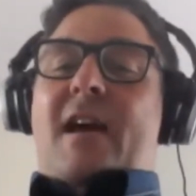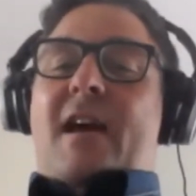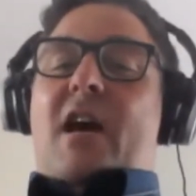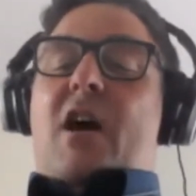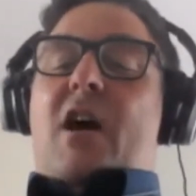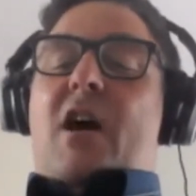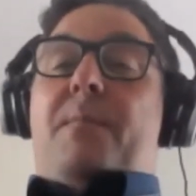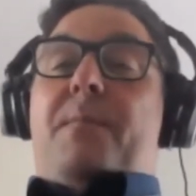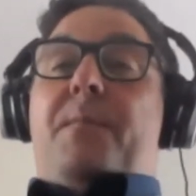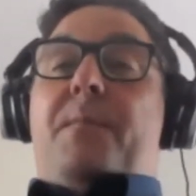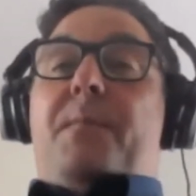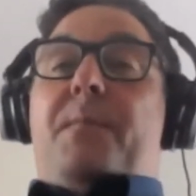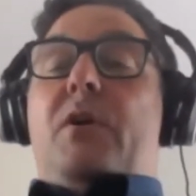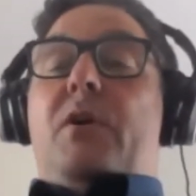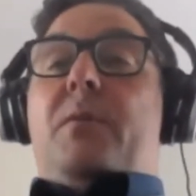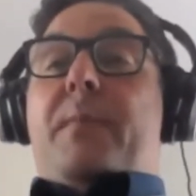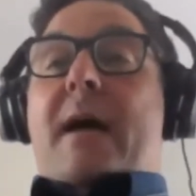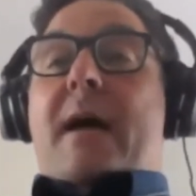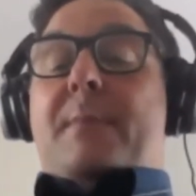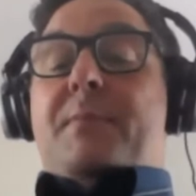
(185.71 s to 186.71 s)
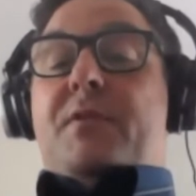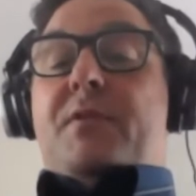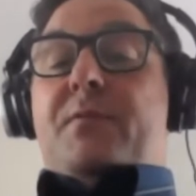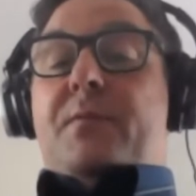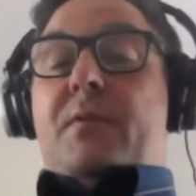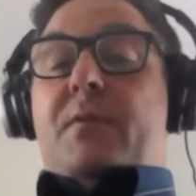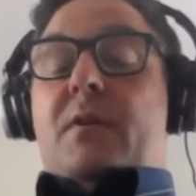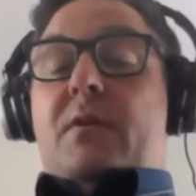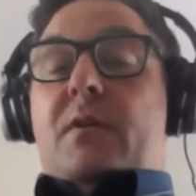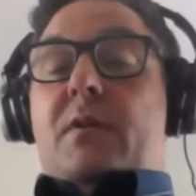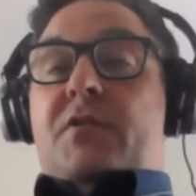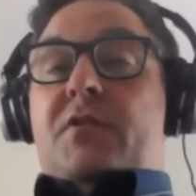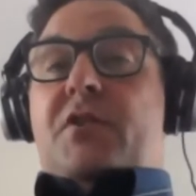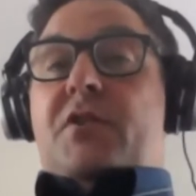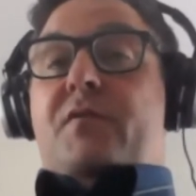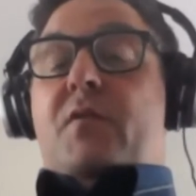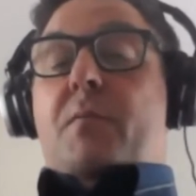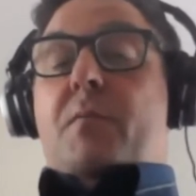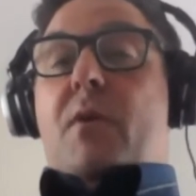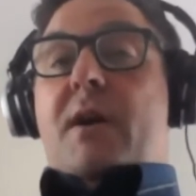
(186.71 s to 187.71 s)
But look, perhaps
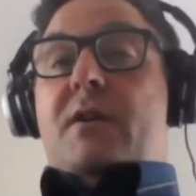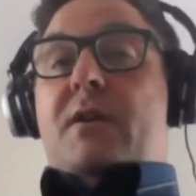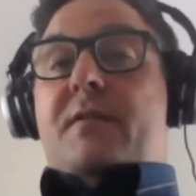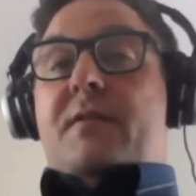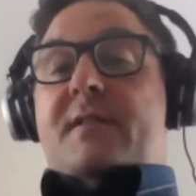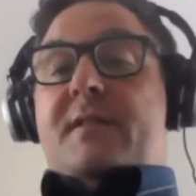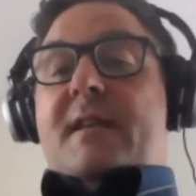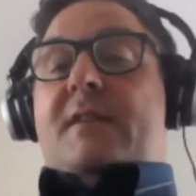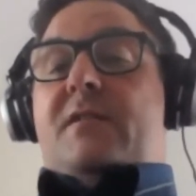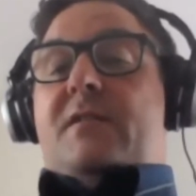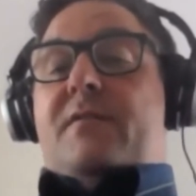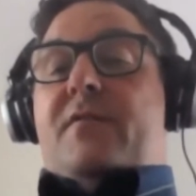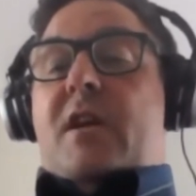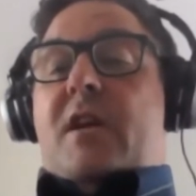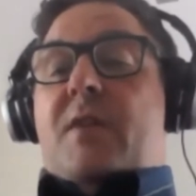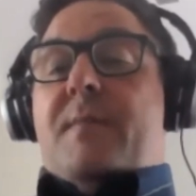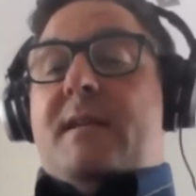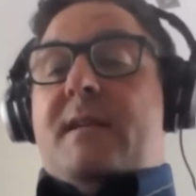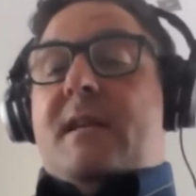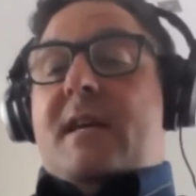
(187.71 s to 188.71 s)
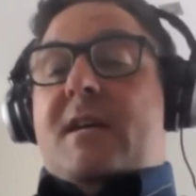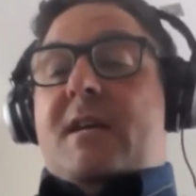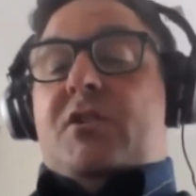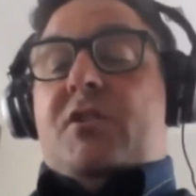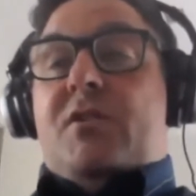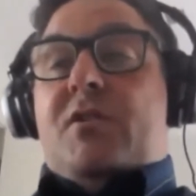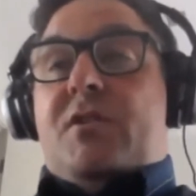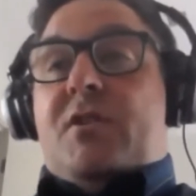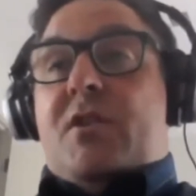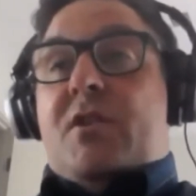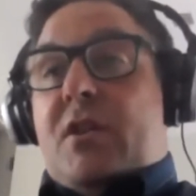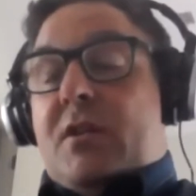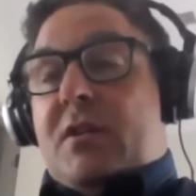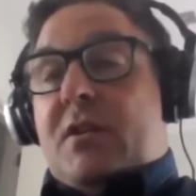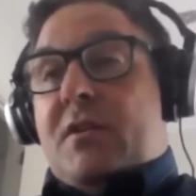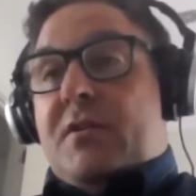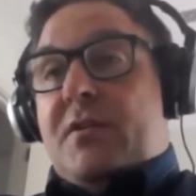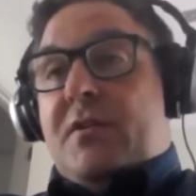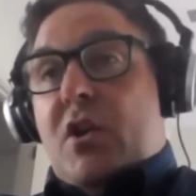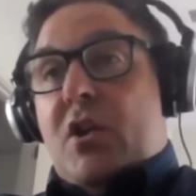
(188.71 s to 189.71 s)
just a reminder of the sets of recommendations that,
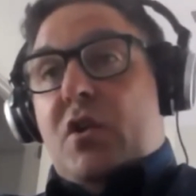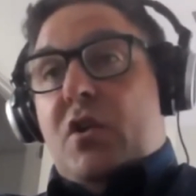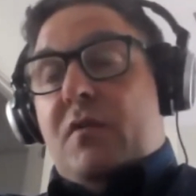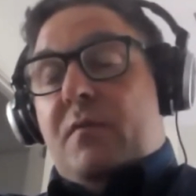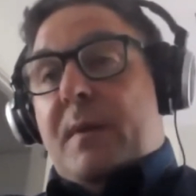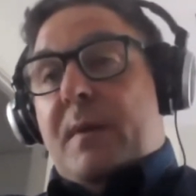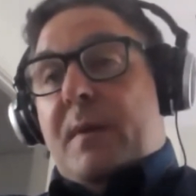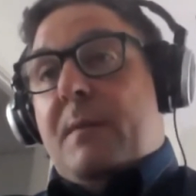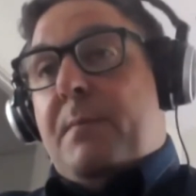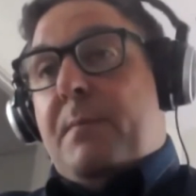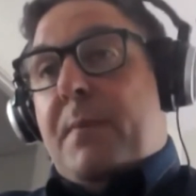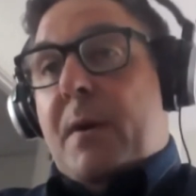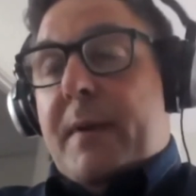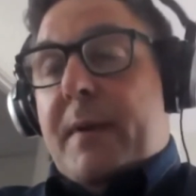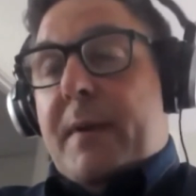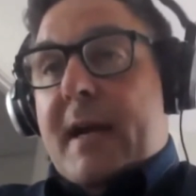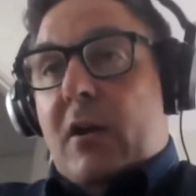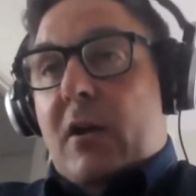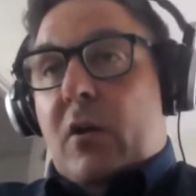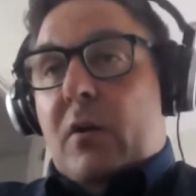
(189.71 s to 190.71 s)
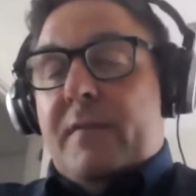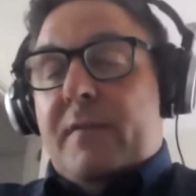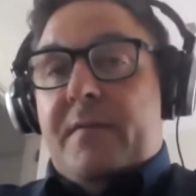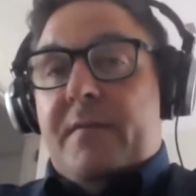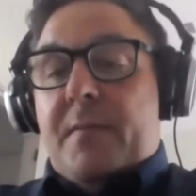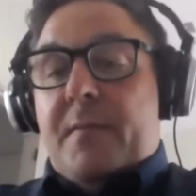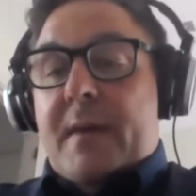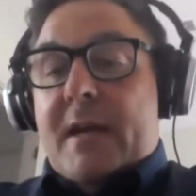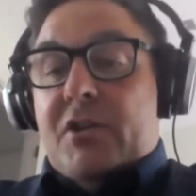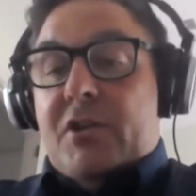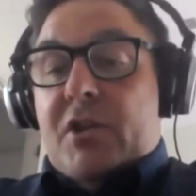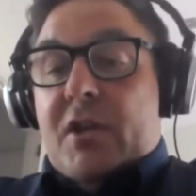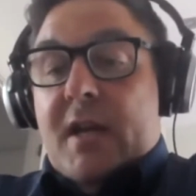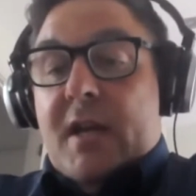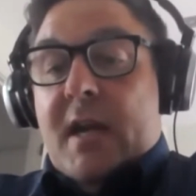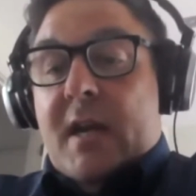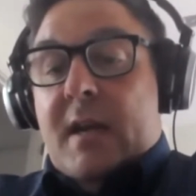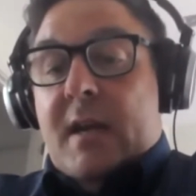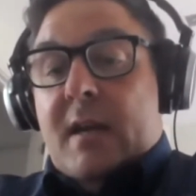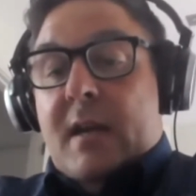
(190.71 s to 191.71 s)
because I know you've been pumping out a lot of information
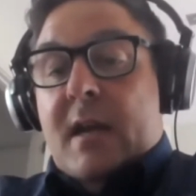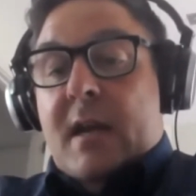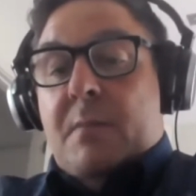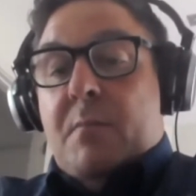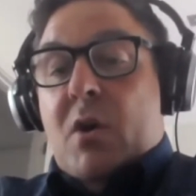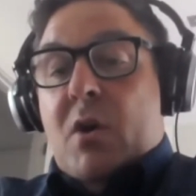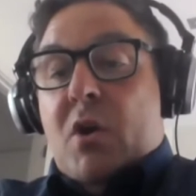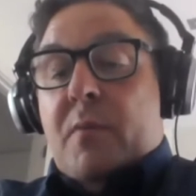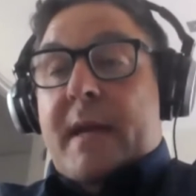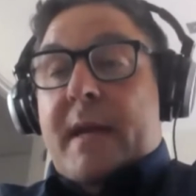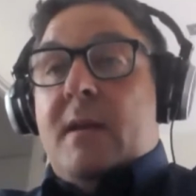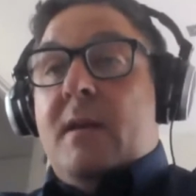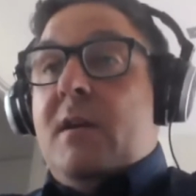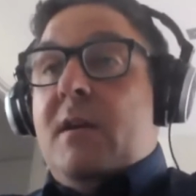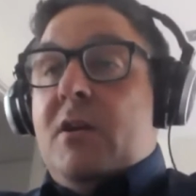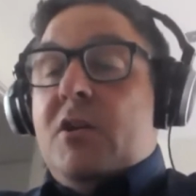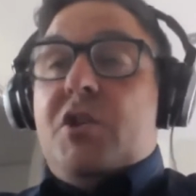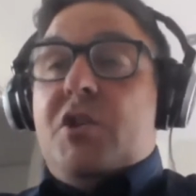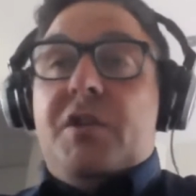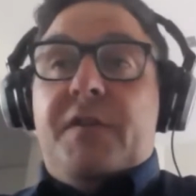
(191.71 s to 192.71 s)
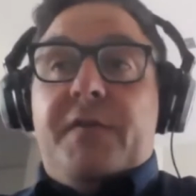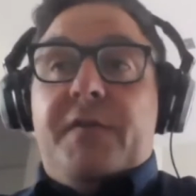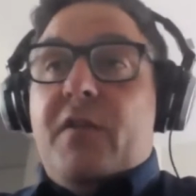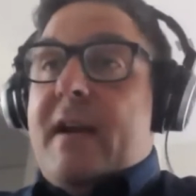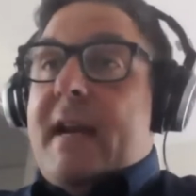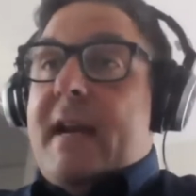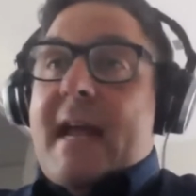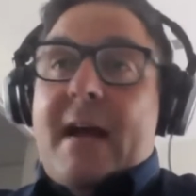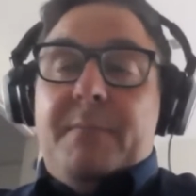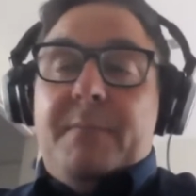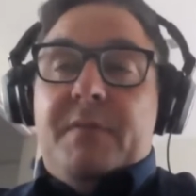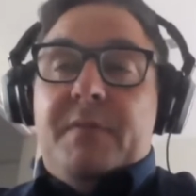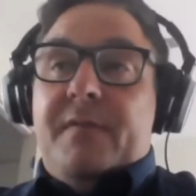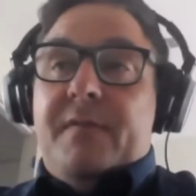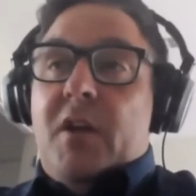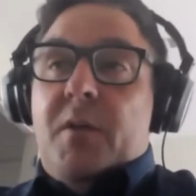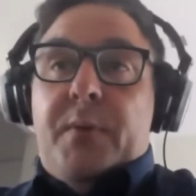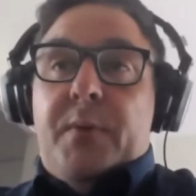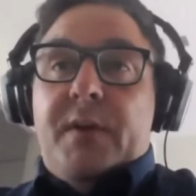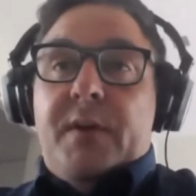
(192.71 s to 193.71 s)
in InMobi, just for any app
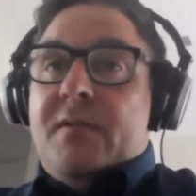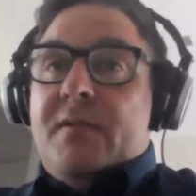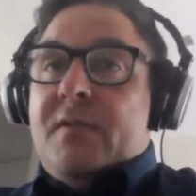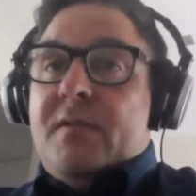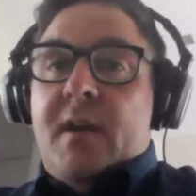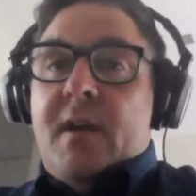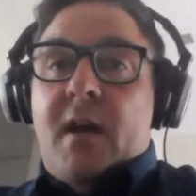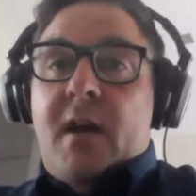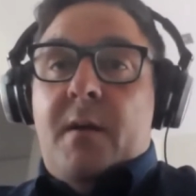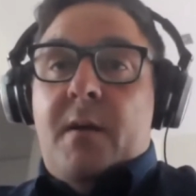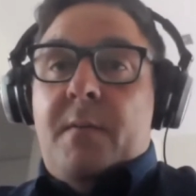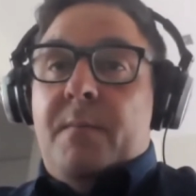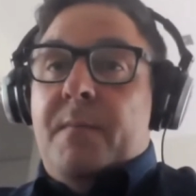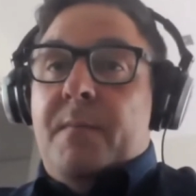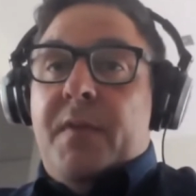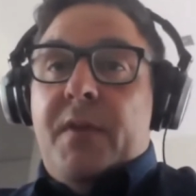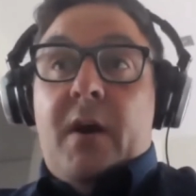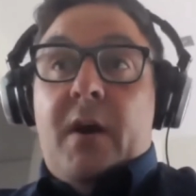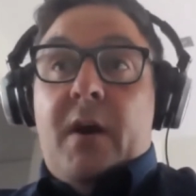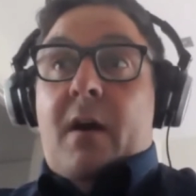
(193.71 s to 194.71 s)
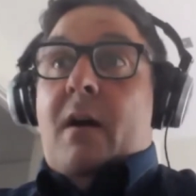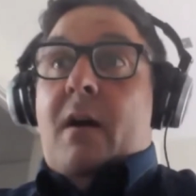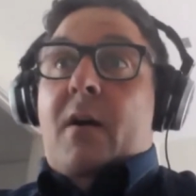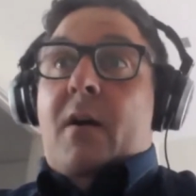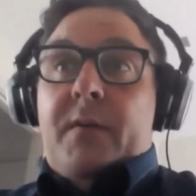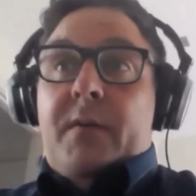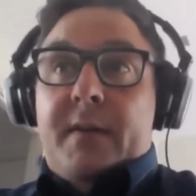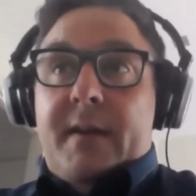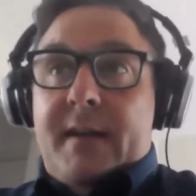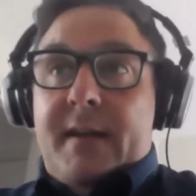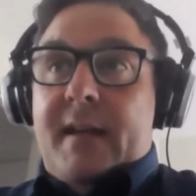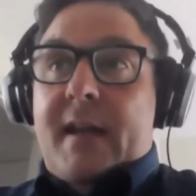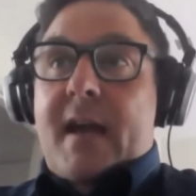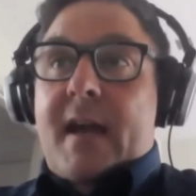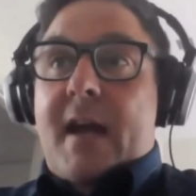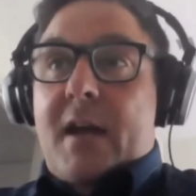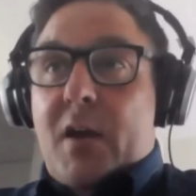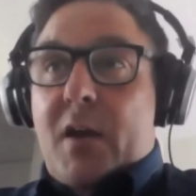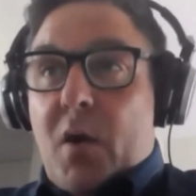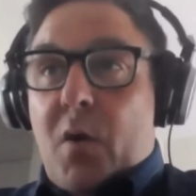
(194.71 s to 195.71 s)
developers that aren't
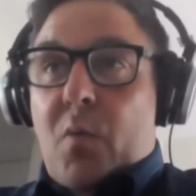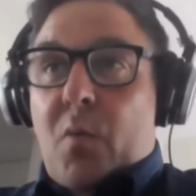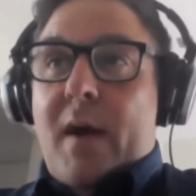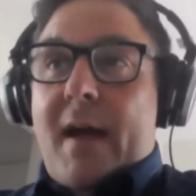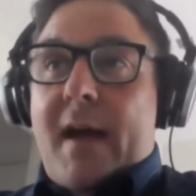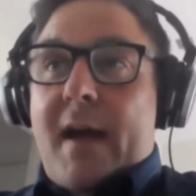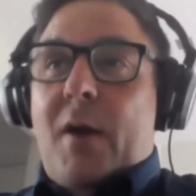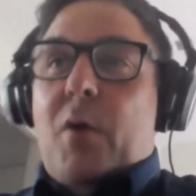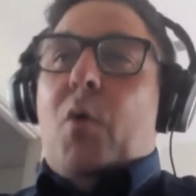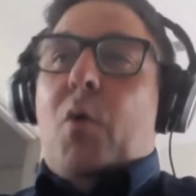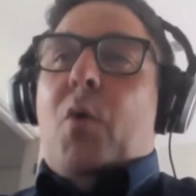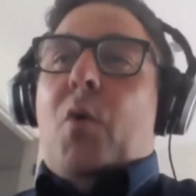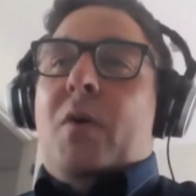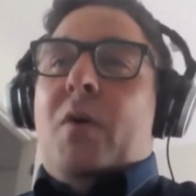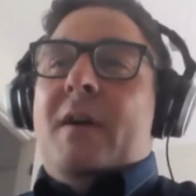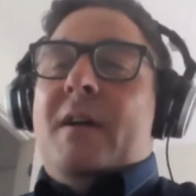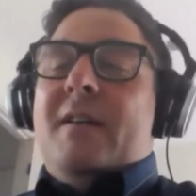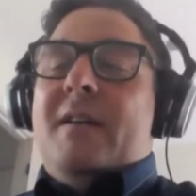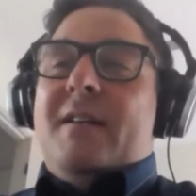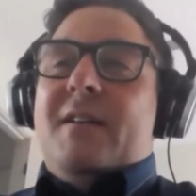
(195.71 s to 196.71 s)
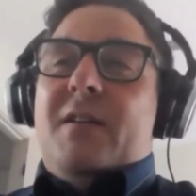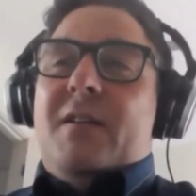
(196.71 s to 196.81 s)
yet aware or